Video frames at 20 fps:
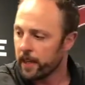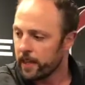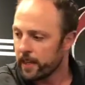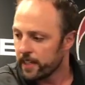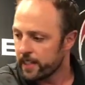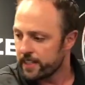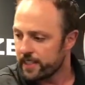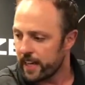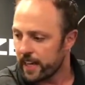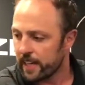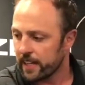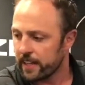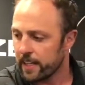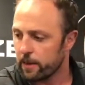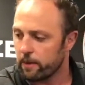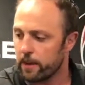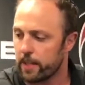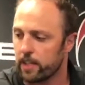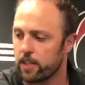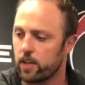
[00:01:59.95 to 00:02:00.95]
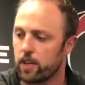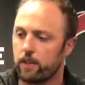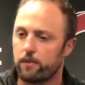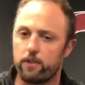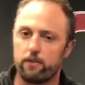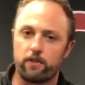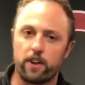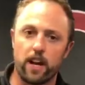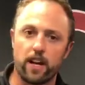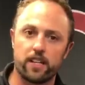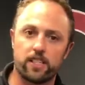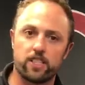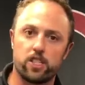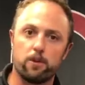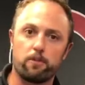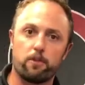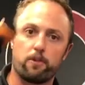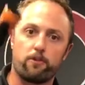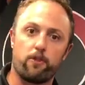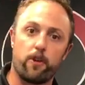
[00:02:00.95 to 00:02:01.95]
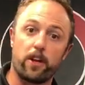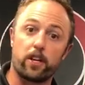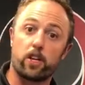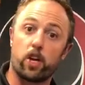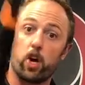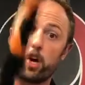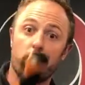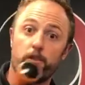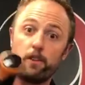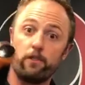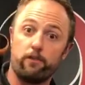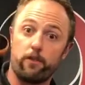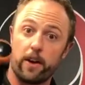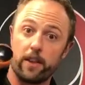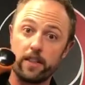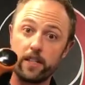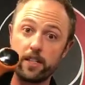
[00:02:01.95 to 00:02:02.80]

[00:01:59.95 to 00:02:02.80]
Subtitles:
Second thing we can do, if you've got a super friend, COVID-friendly